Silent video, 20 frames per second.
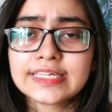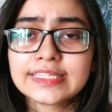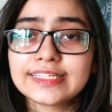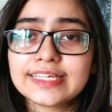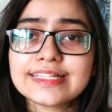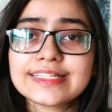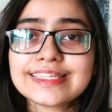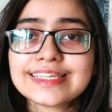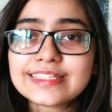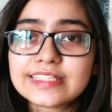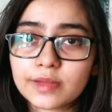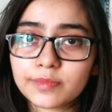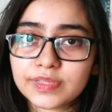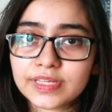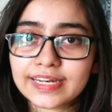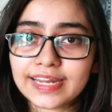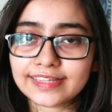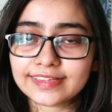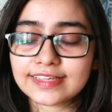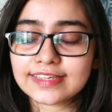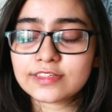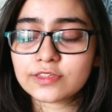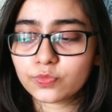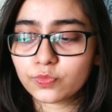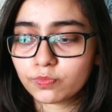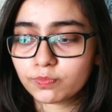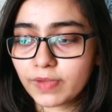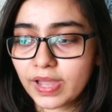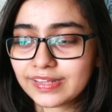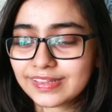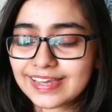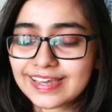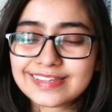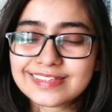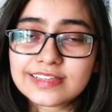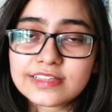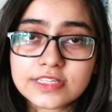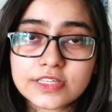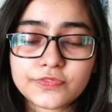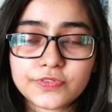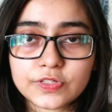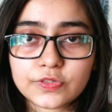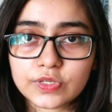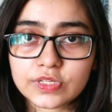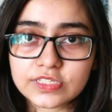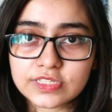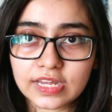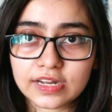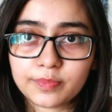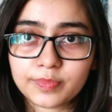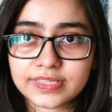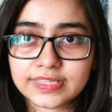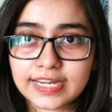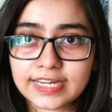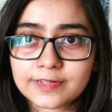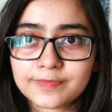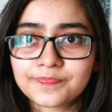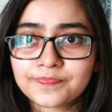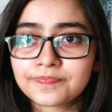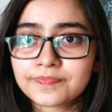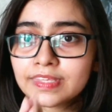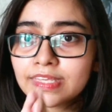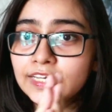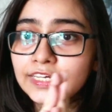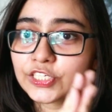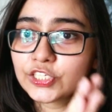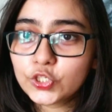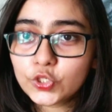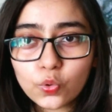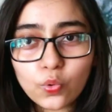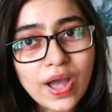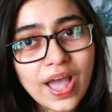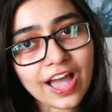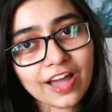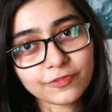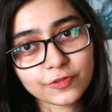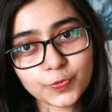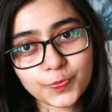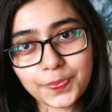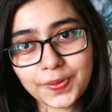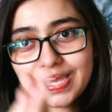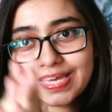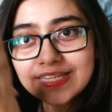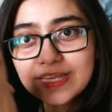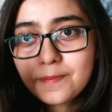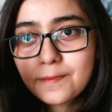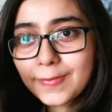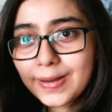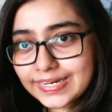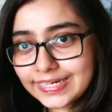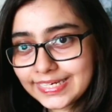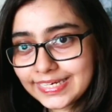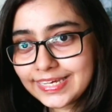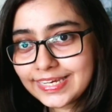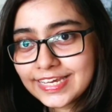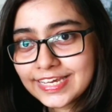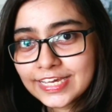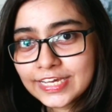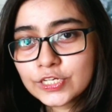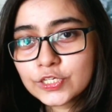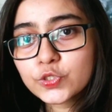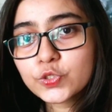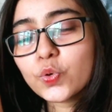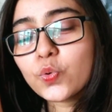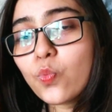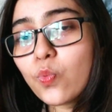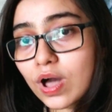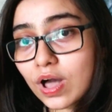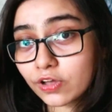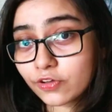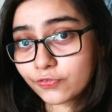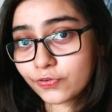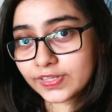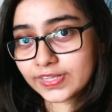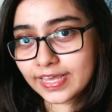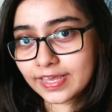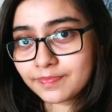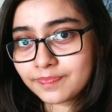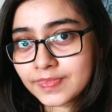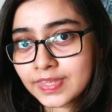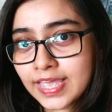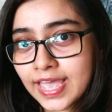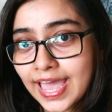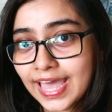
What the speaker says: They'll say something like this, and the essence of it is gonna be that you have to pay them money to work for them,